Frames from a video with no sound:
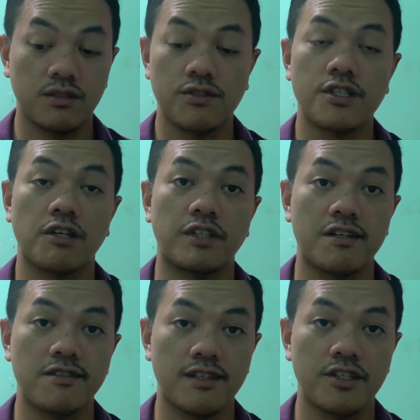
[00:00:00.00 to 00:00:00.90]
sound
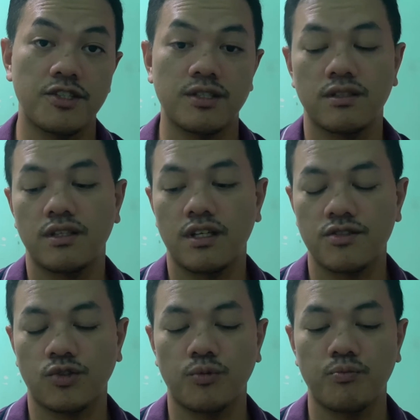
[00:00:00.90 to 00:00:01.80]
isolation
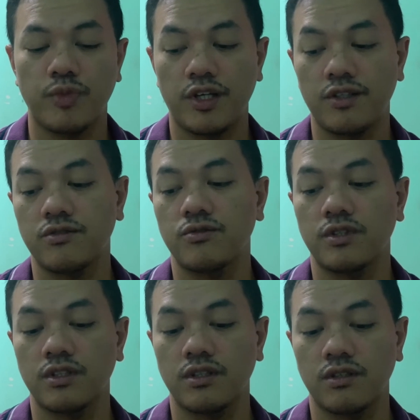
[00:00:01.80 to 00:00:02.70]
as compared to
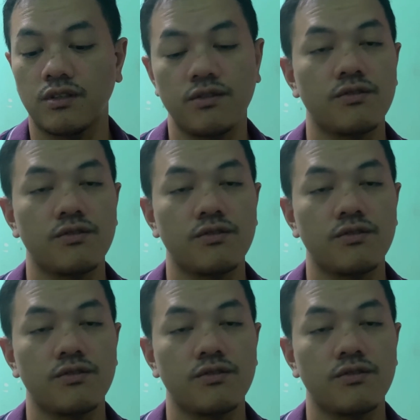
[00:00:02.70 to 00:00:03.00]
the